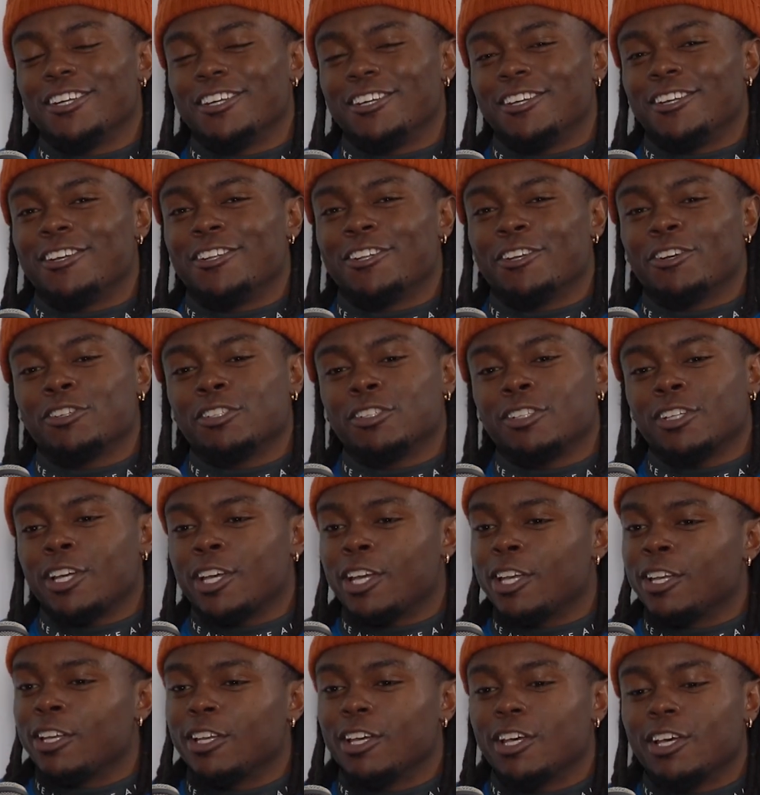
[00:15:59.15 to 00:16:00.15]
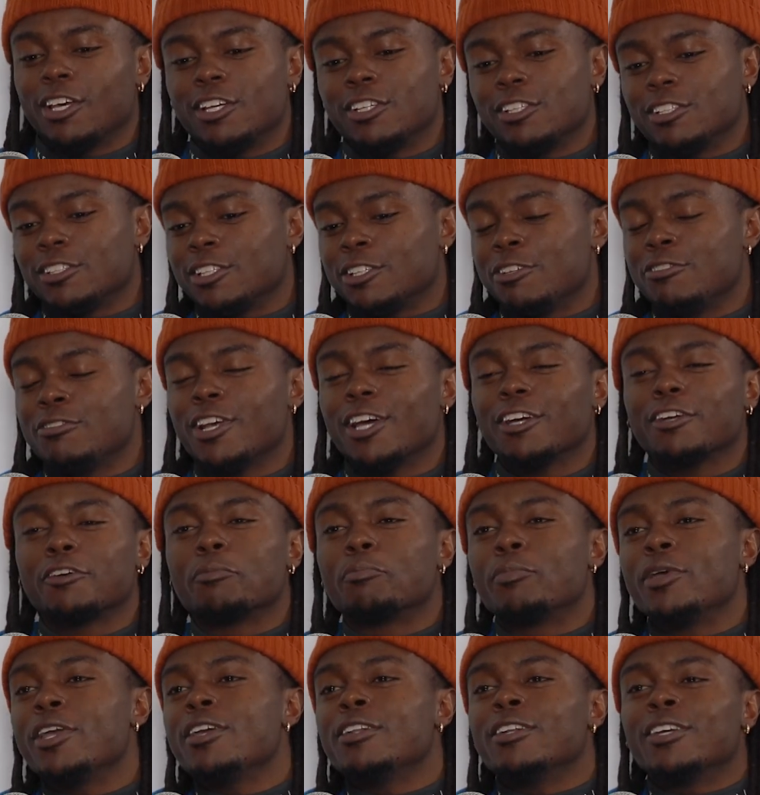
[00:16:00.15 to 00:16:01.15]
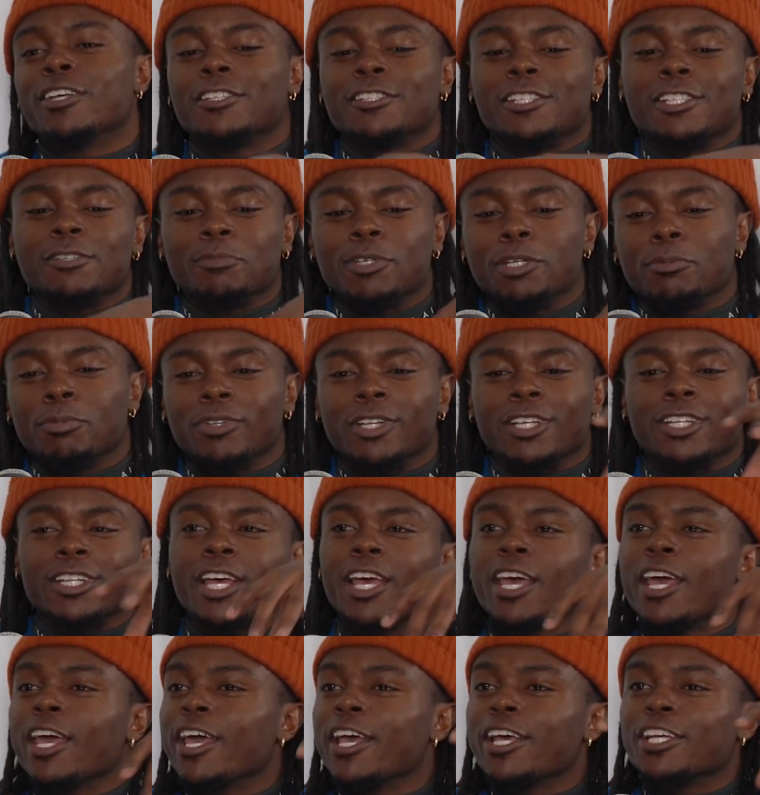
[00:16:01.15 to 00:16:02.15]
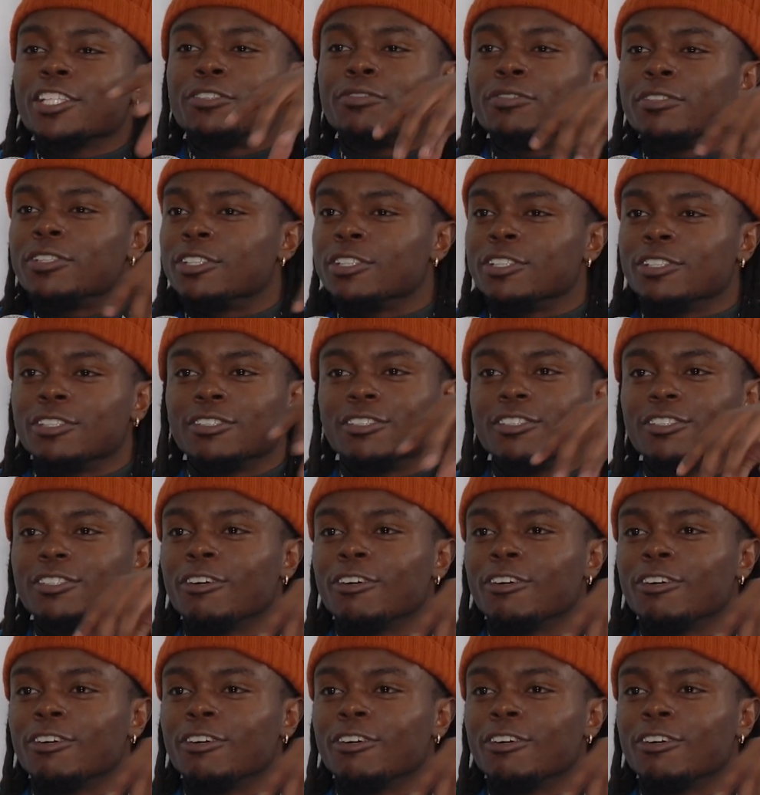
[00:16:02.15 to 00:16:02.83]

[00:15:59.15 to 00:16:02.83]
You know, it's like, so you're not competing against these people in Nashville